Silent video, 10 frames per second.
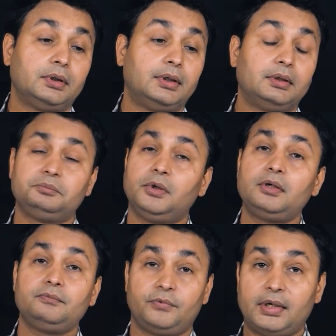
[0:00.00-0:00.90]

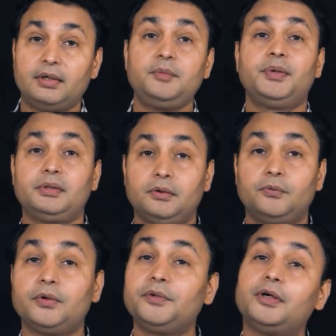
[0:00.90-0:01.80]

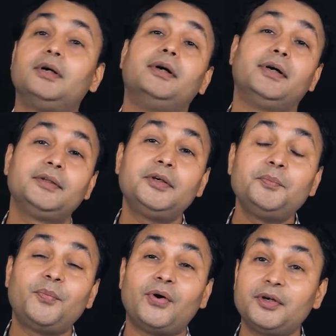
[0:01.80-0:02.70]
one of the other
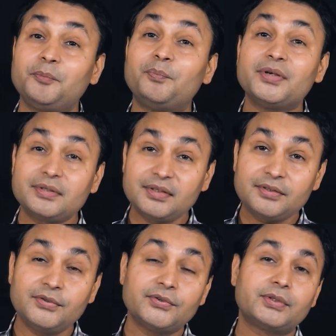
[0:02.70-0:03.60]
important business
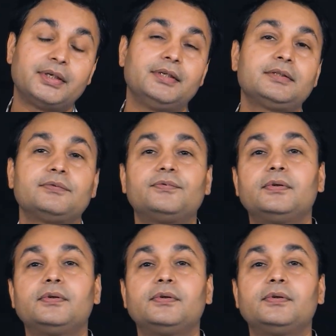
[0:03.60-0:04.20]
use case